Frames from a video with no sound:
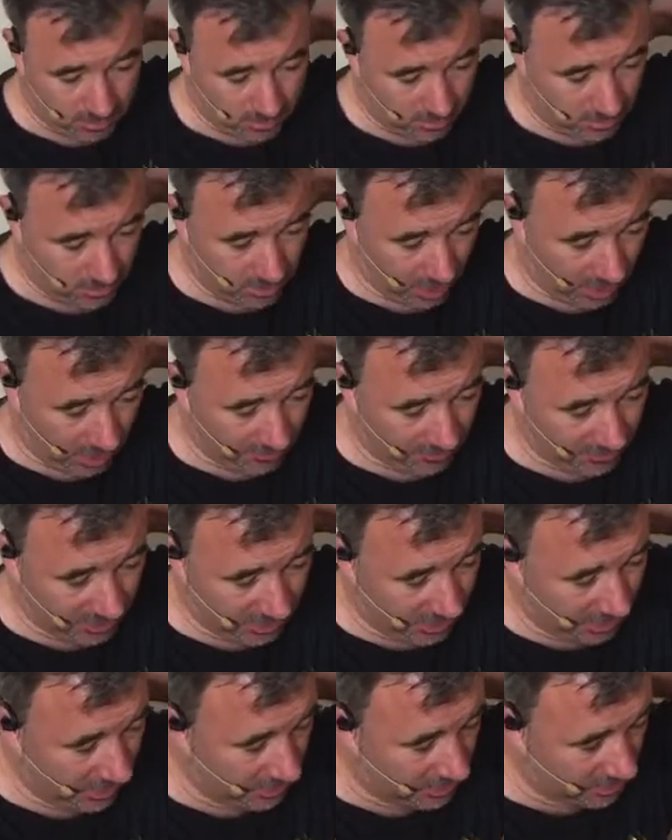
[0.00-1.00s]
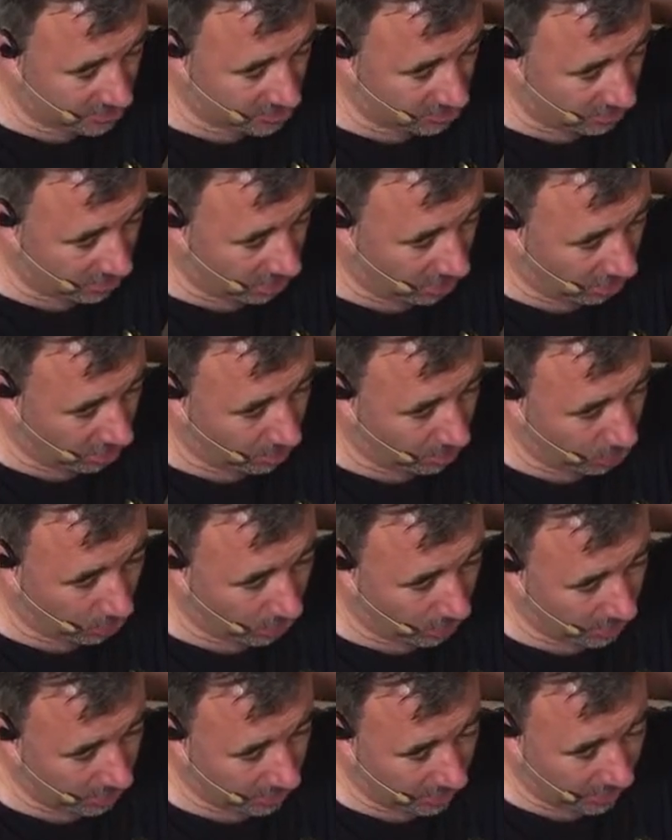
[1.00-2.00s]
Not even any additional
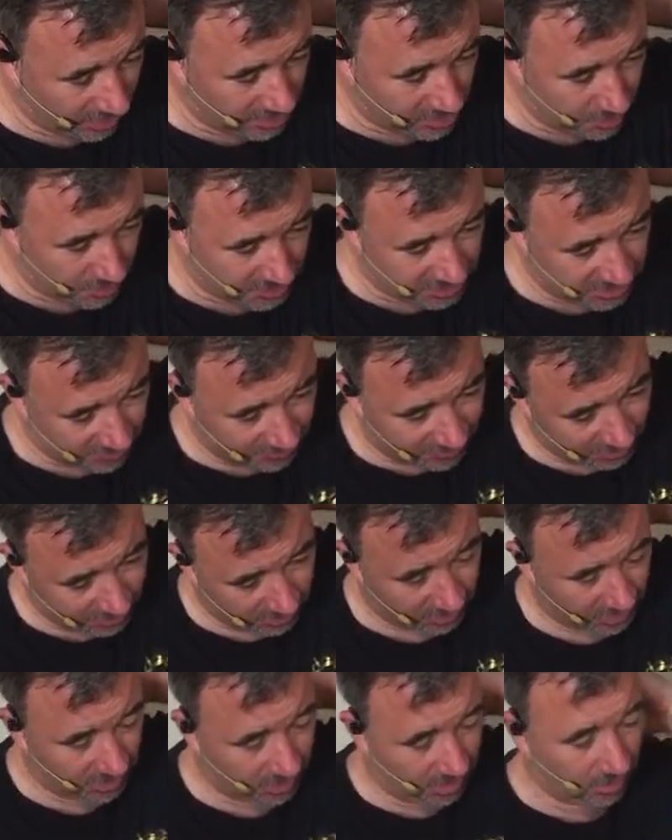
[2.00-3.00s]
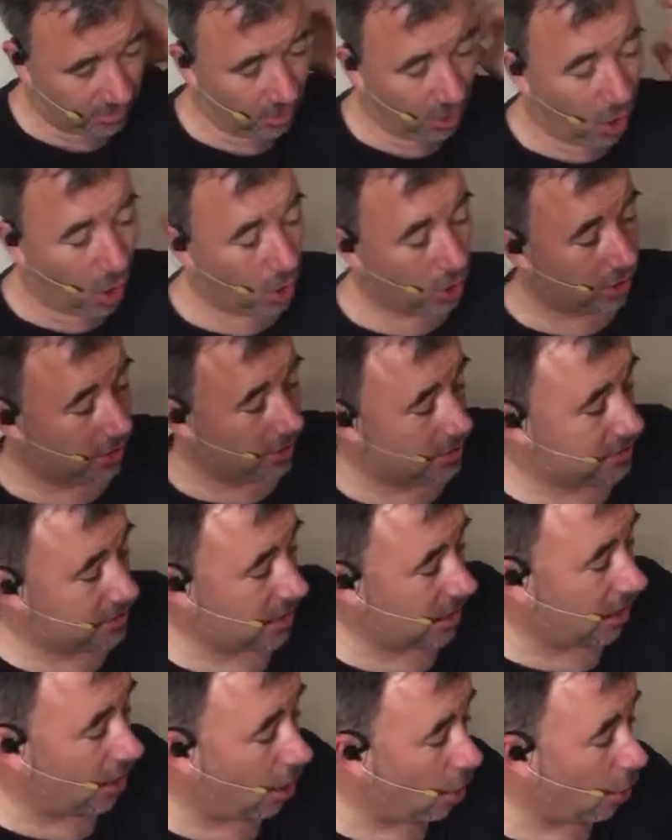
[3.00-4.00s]
cardboard. And I specifically on all of these,
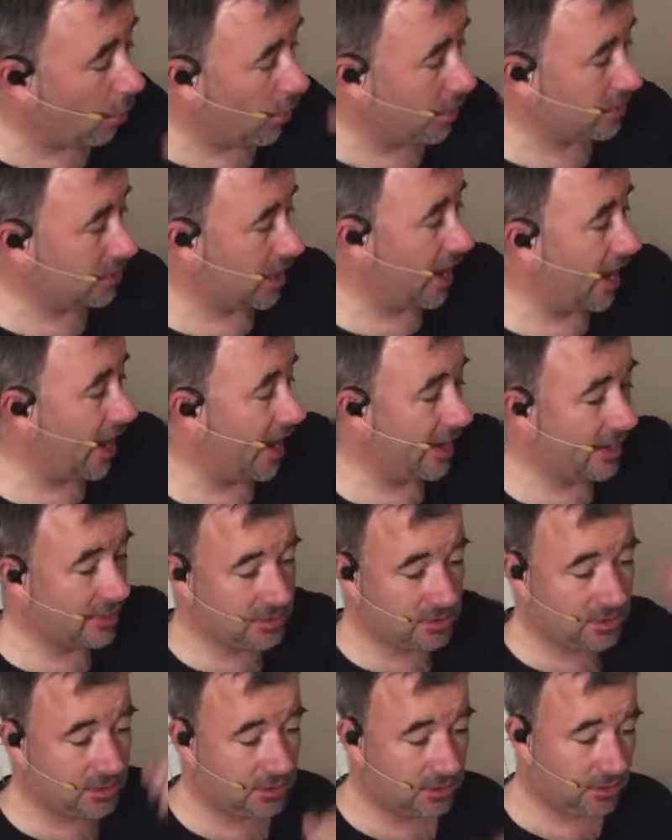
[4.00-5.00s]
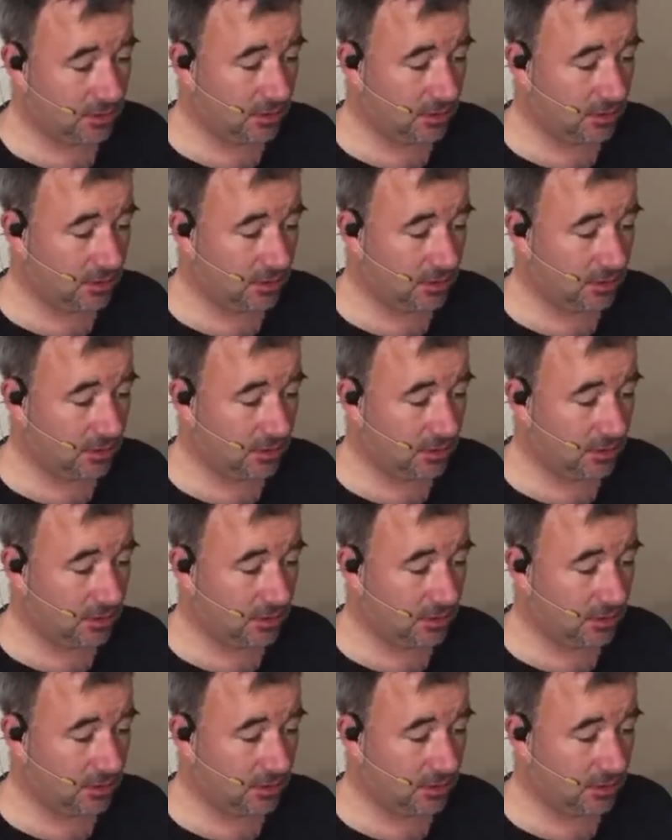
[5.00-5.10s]
I always ask